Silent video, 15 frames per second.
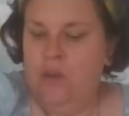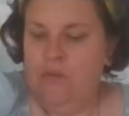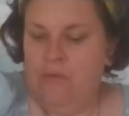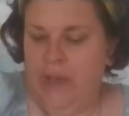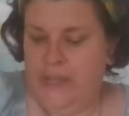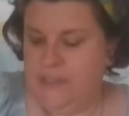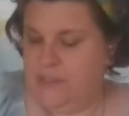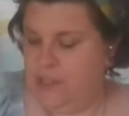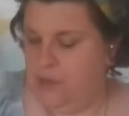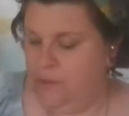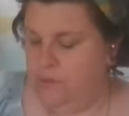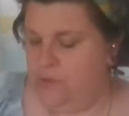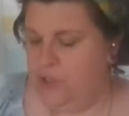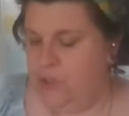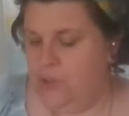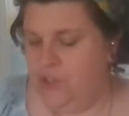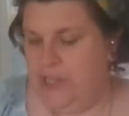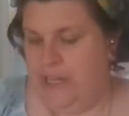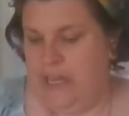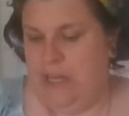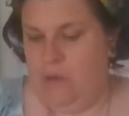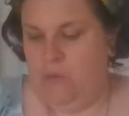Right, so
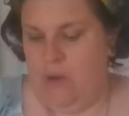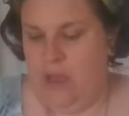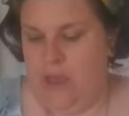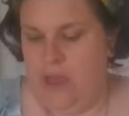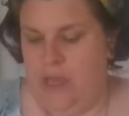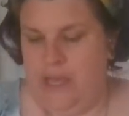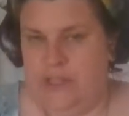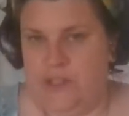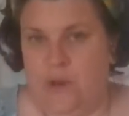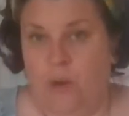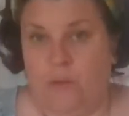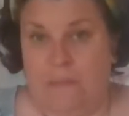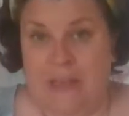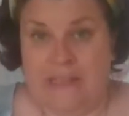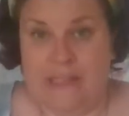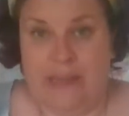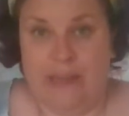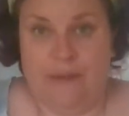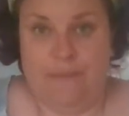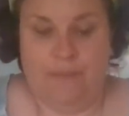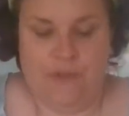usually it's called meze.